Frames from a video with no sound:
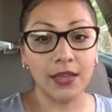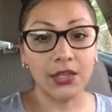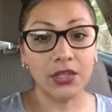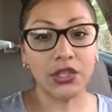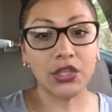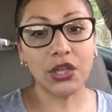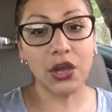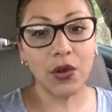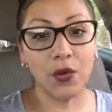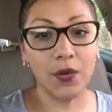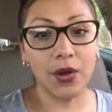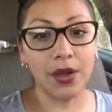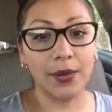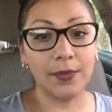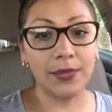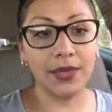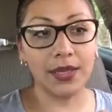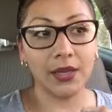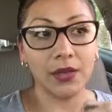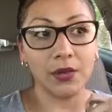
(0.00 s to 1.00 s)
So
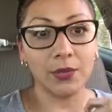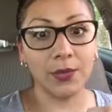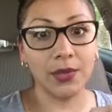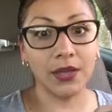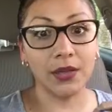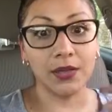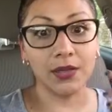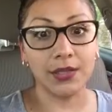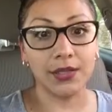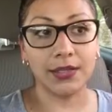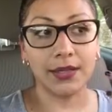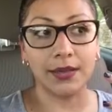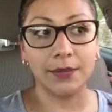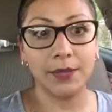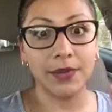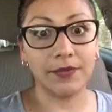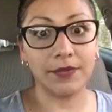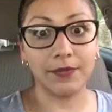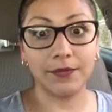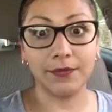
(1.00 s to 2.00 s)
I'm like, oh my God, this is like
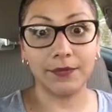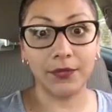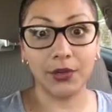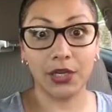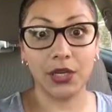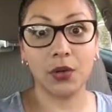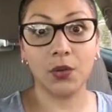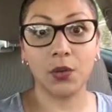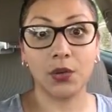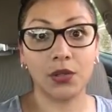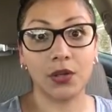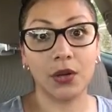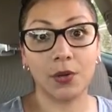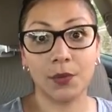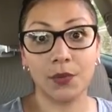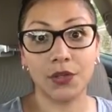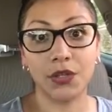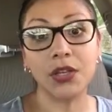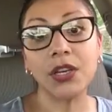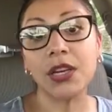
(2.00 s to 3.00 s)
my freaking golden
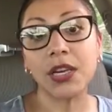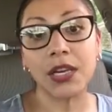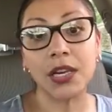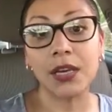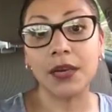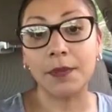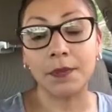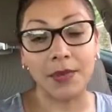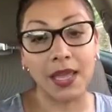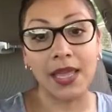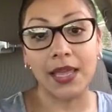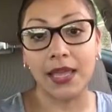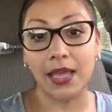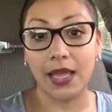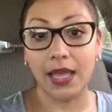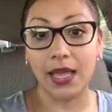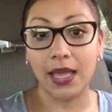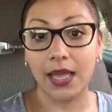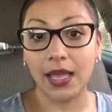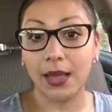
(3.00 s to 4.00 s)
opportunity to make,
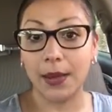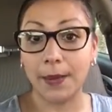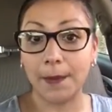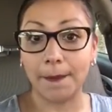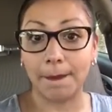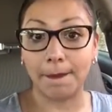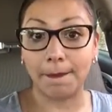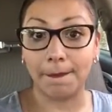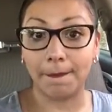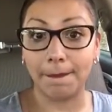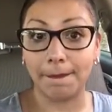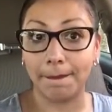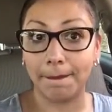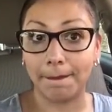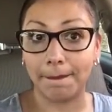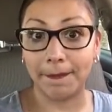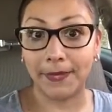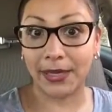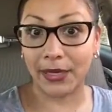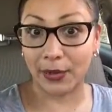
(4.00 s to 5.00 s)

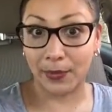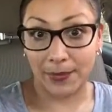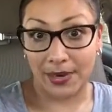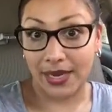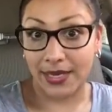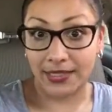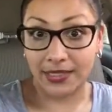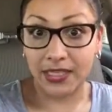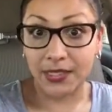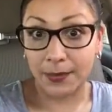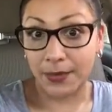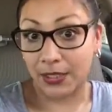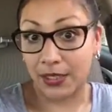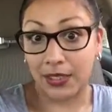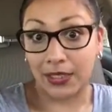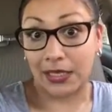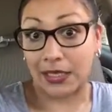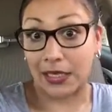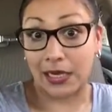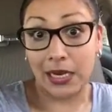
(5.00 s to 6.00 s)
you know, my ex-husband
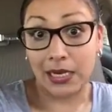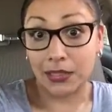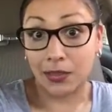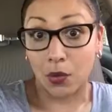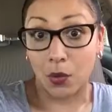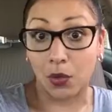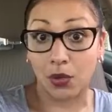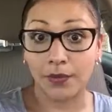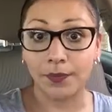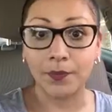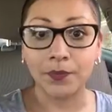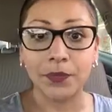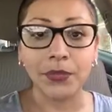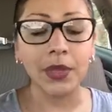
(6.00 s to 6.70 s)
look like an asshole.